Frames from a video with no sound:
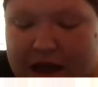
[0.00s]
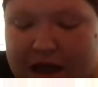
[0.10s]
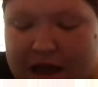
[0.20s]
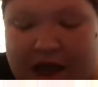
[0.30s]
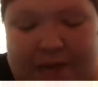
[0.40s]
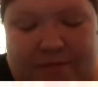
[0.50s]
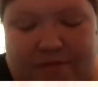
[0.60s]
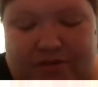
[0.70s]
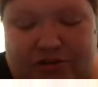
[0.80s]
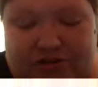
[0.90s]
I am
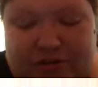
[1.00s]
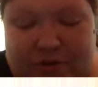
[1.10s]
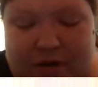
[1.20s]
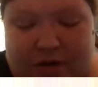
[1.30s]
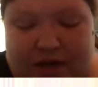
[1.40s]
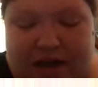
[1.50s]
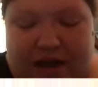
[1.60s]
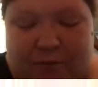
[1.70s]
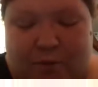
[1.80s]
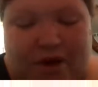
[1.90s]
officially walking
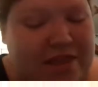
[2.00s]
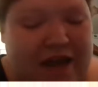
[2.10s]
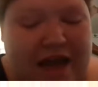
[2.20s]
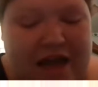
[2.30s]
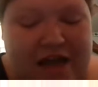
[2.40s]
in one day,